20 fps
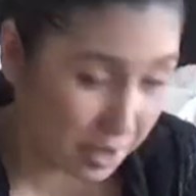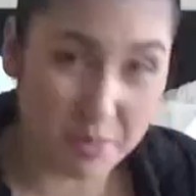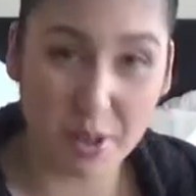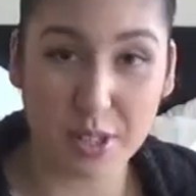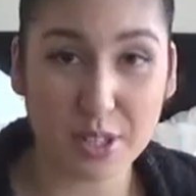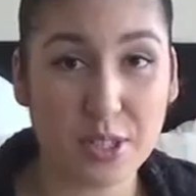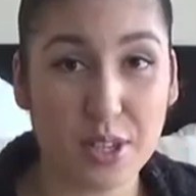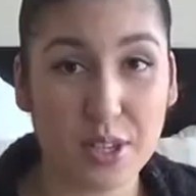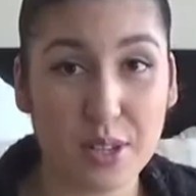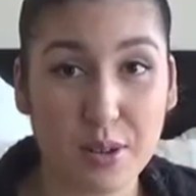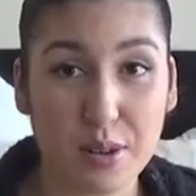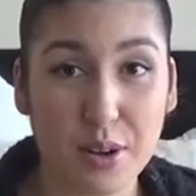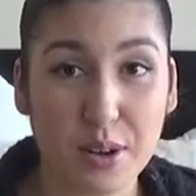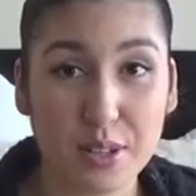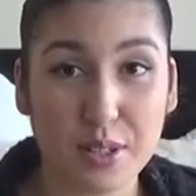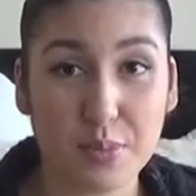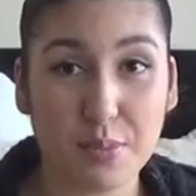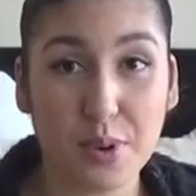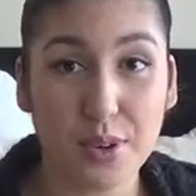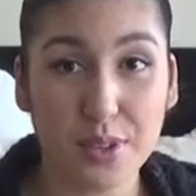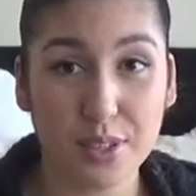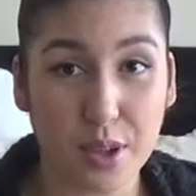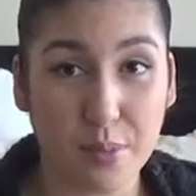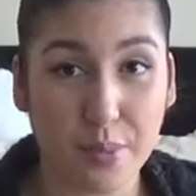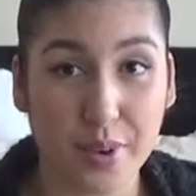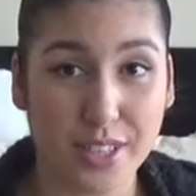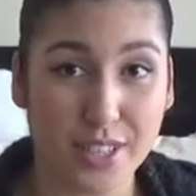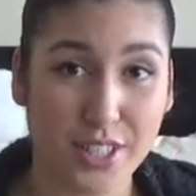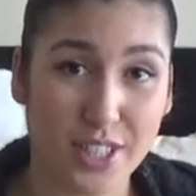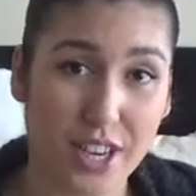him not spew so
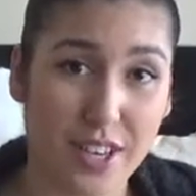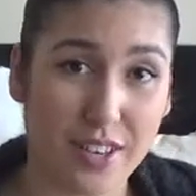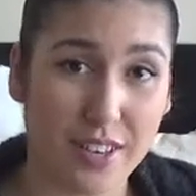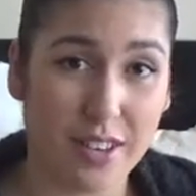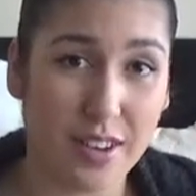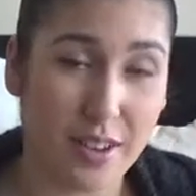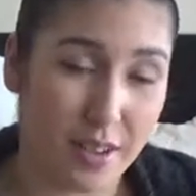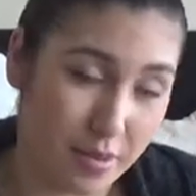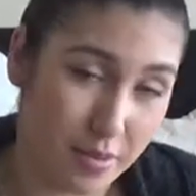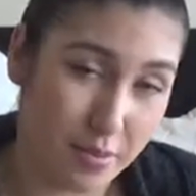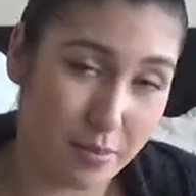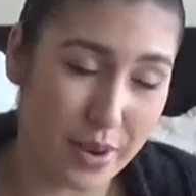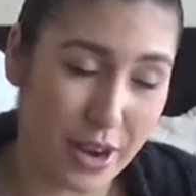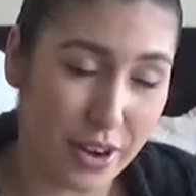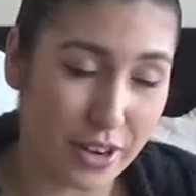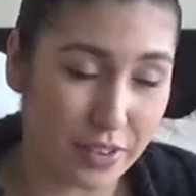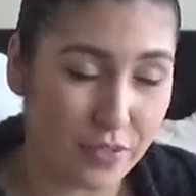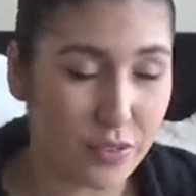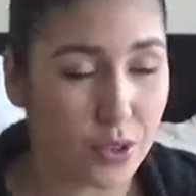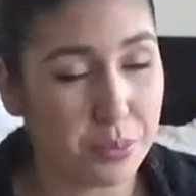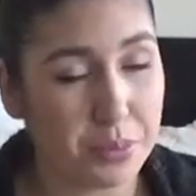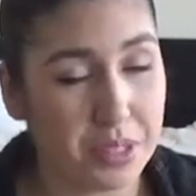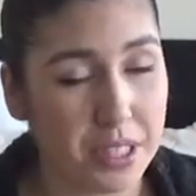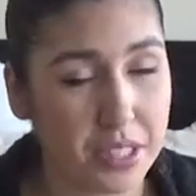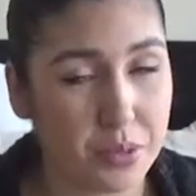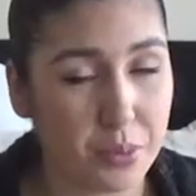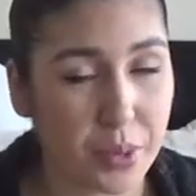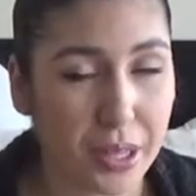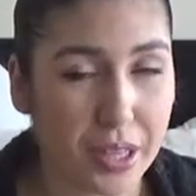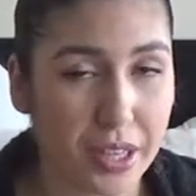much, and apparently formula
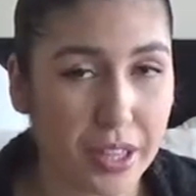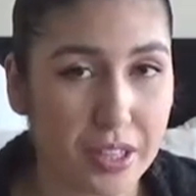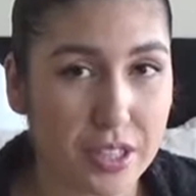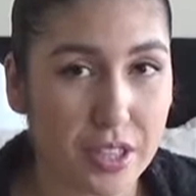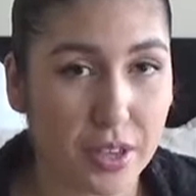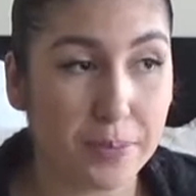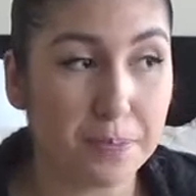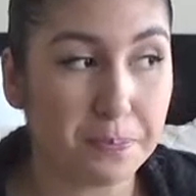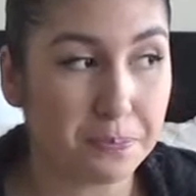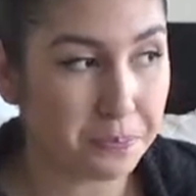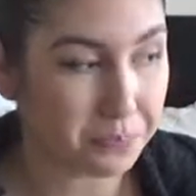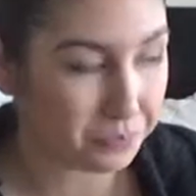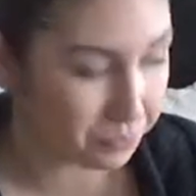is working. So